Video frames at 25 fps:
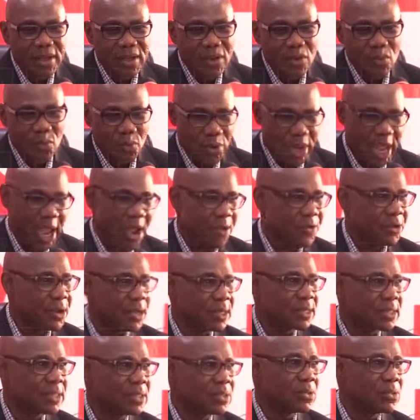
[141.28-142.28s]

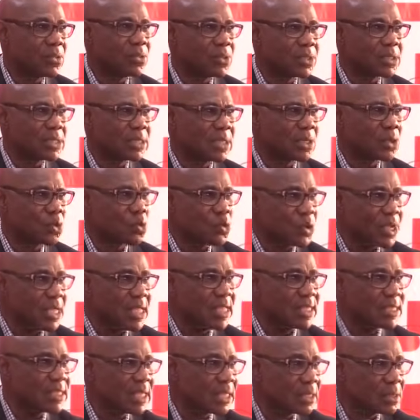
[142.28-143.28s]
wherein he was in
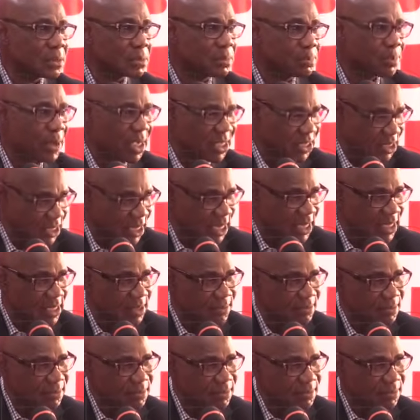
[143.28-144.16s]
Kogi State personally,